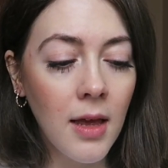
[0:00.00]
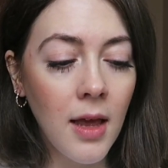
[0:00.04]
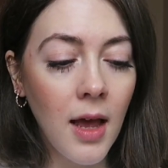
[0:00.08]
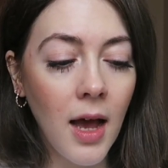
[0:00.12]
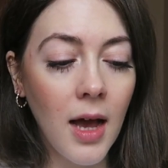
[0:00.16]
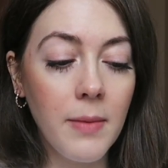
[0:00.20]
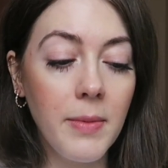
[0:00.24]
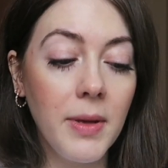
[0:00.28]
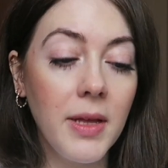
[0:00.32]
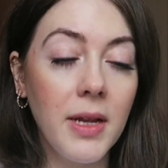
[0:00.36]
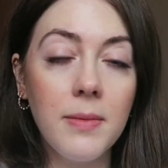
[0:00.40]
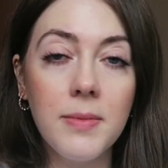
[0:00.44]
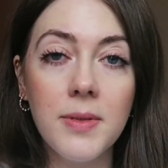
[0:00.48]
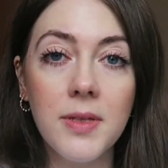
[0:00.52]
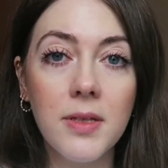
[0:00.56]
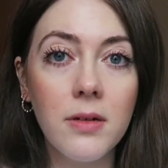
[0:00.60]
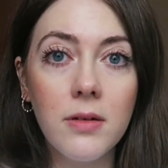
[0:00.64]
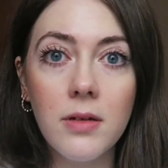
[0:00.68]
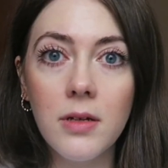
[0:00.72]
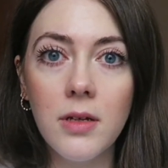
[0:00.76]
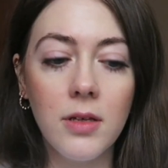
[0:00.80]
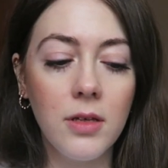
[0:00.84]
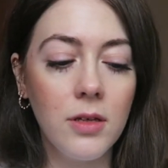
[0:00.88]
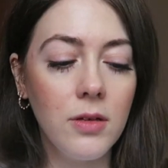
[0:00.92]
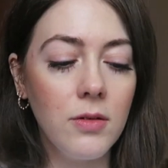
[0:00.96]
I mean, I'm still
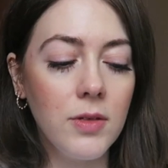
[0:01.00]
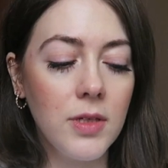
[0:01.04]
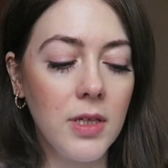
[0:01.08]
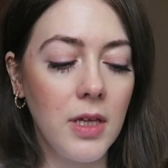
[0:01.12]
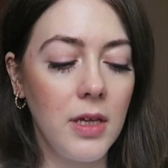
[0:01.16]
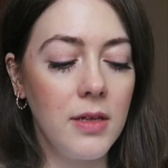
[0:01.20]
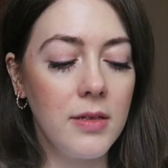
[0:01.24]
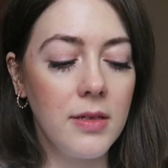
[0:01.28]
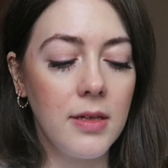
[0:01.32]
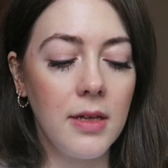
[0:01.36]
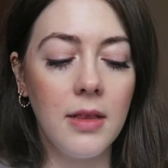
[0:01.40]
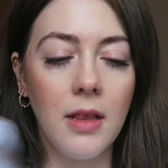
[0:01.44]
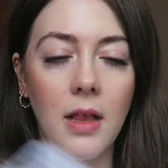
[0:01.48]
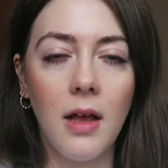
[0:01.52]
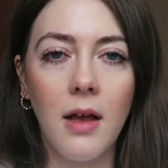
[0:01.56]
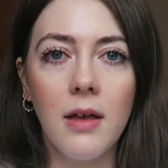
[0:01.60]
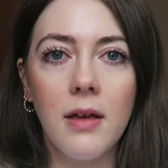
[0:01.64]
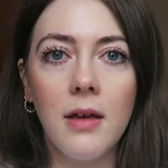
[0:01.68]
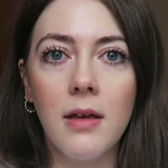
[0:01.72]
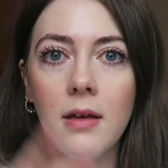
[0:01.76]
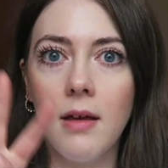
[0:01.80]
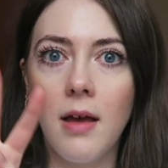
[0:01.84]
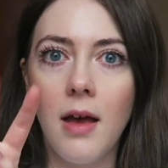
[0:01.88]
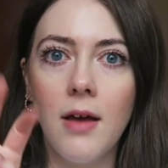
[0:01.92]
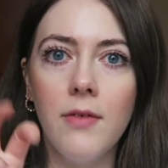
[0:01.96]
going to use these in
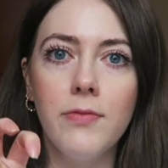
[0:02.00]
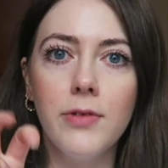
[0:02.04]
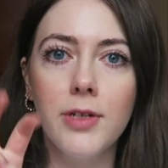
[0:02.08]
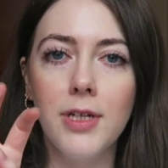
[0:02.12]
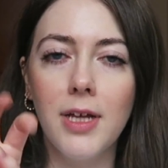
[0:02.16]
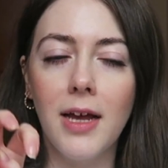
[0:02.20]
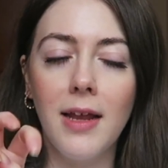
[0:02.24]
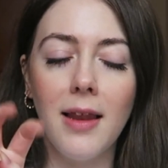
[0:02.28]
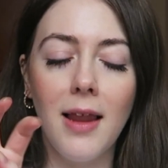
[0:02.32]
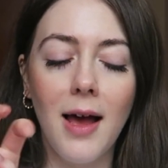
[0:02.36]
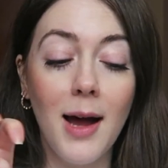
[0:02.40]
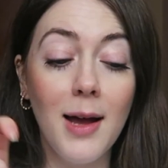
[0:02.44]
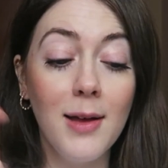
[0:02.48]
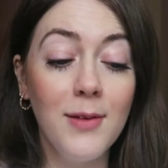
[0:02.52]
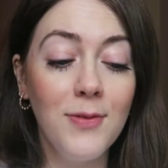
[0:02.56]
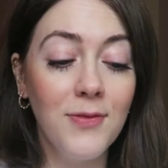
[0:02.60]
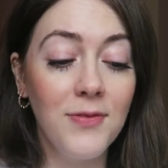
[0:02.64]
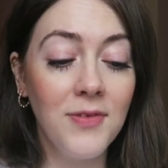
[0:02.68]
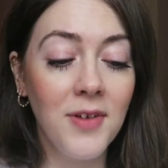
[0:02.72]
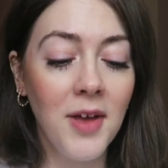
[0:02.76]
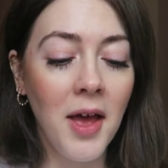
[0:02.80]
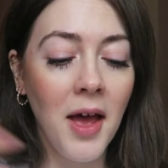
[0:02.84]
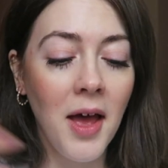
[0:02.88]
like everyday life,